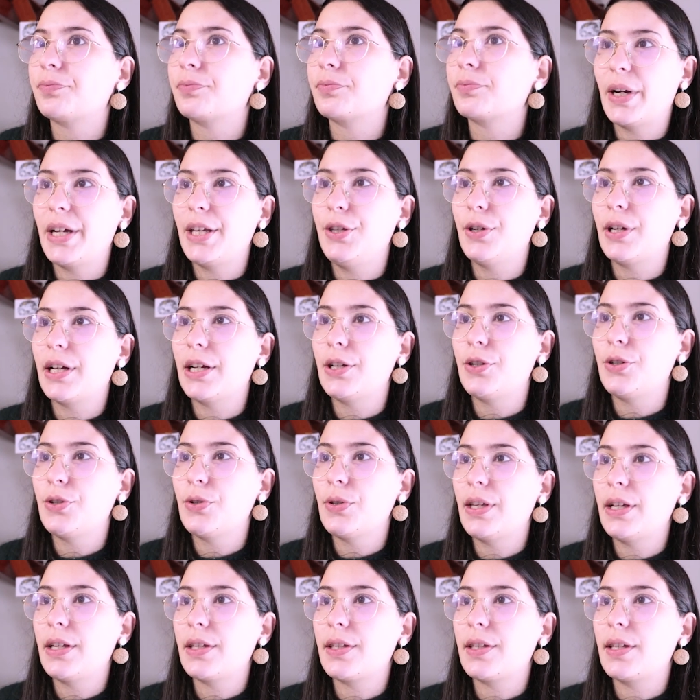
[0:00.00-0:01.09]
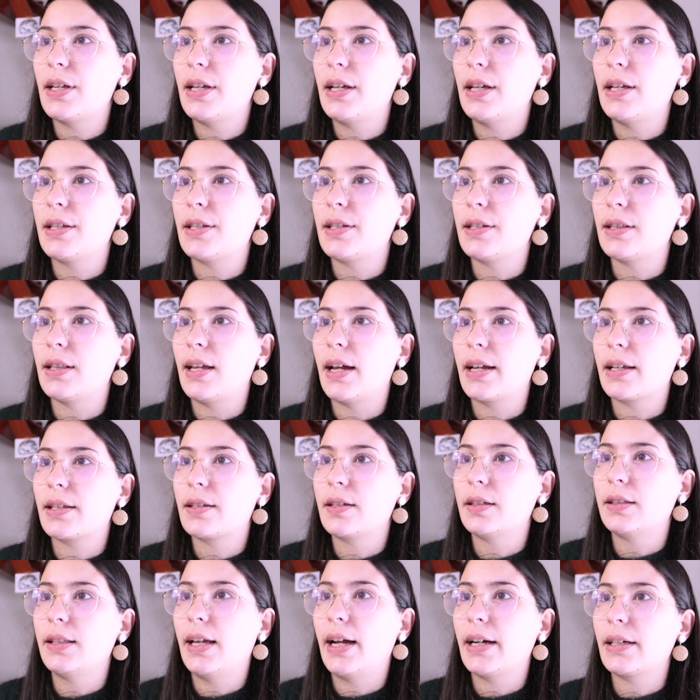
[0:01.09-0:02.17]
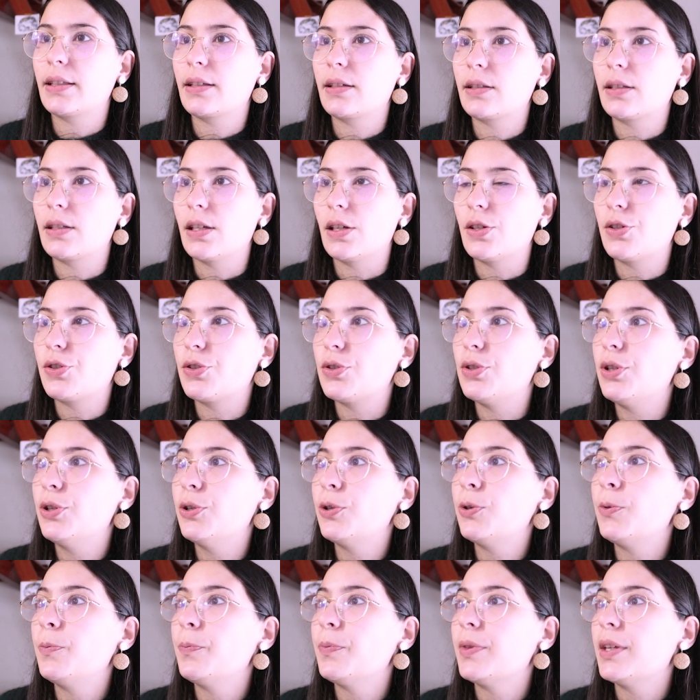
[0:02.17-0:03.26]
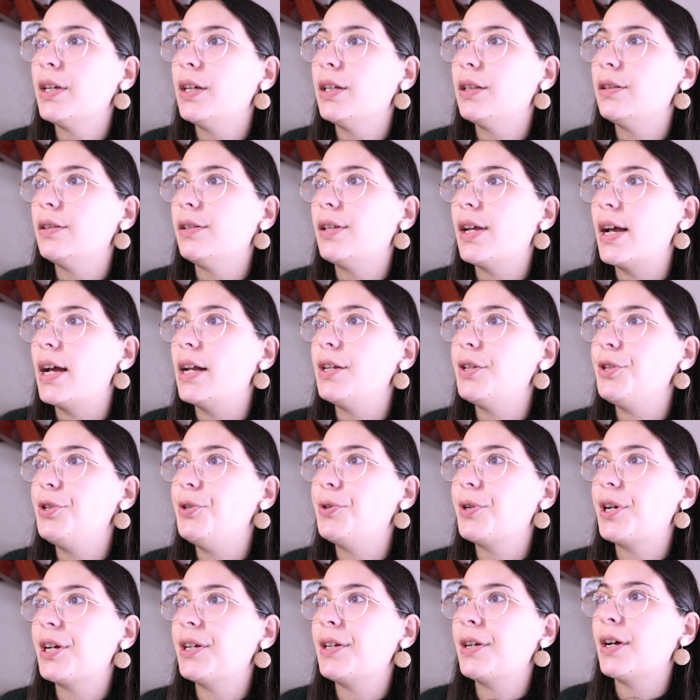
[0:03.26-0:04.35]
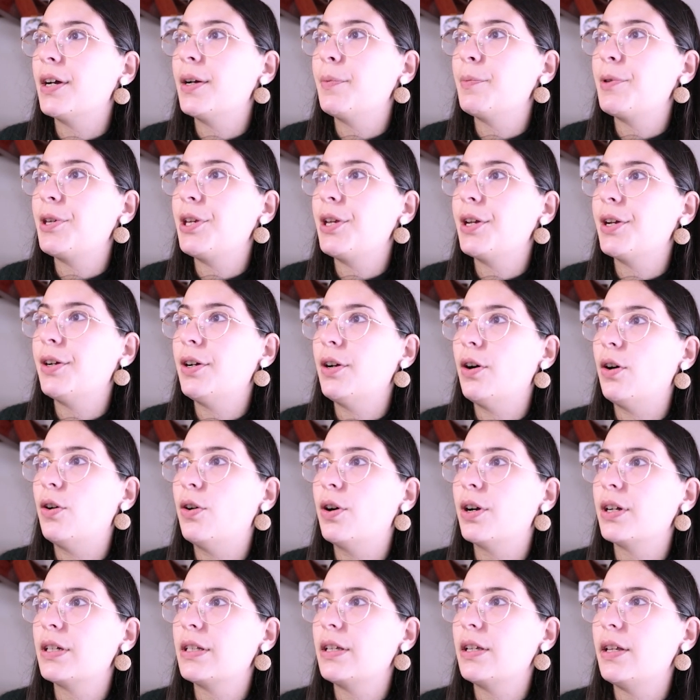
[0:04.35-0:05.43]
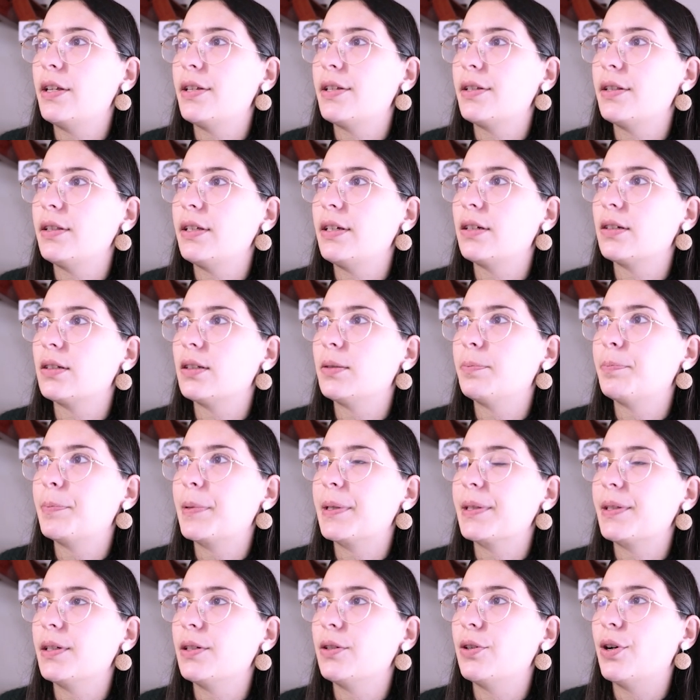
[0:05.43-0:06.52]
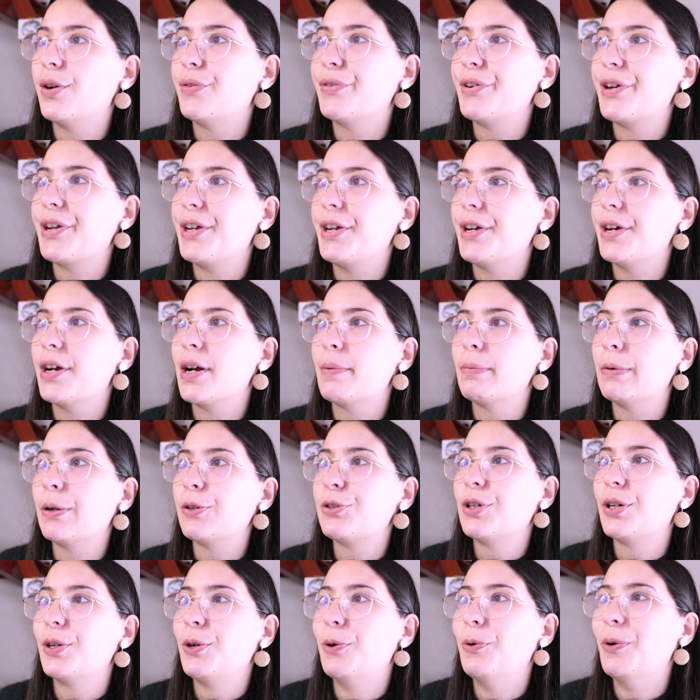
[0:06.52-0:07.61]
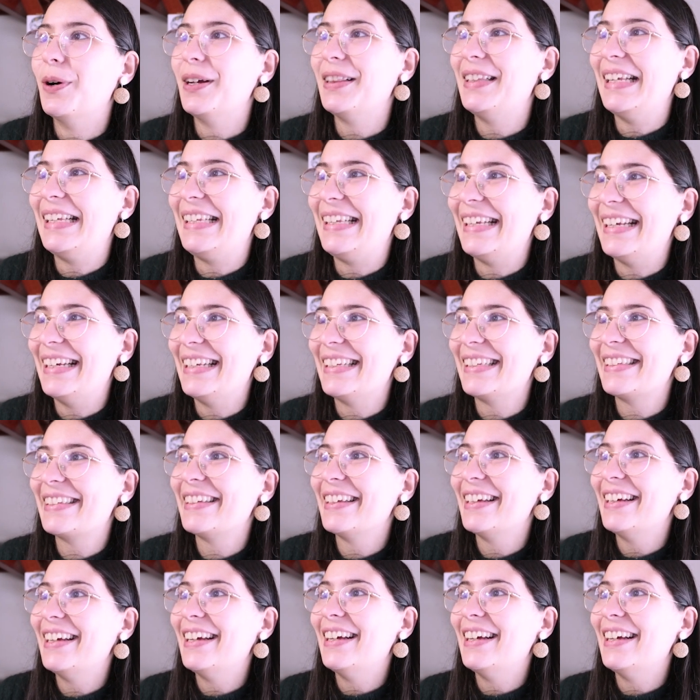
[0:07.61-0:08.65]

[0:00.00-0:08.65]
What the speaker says: The way you can do this is like select these two, then you can come here on this little button over here, I'm not sure what this is,